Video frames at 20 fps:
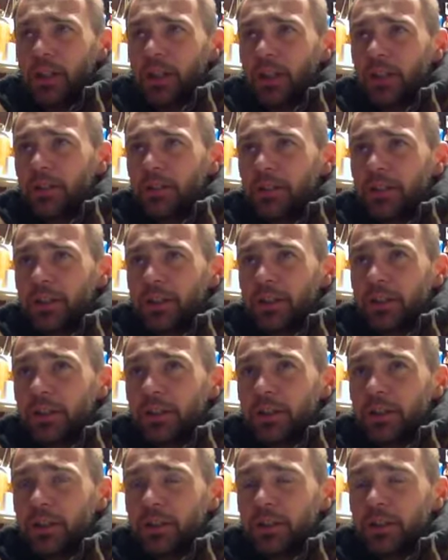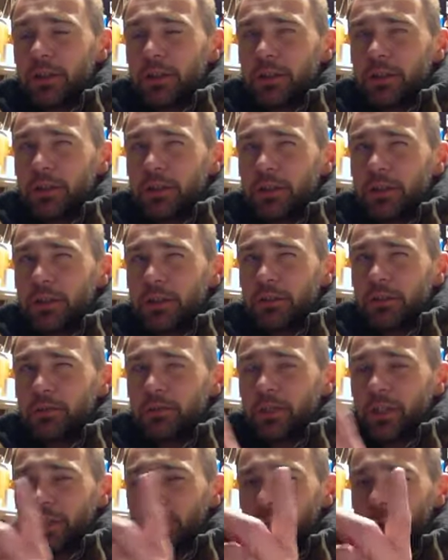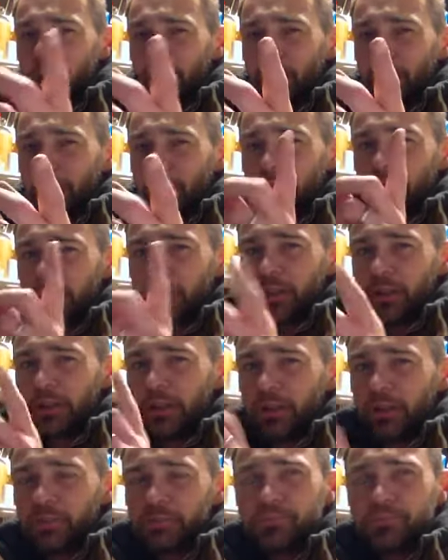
I did, uh, did do a video of that one, I think.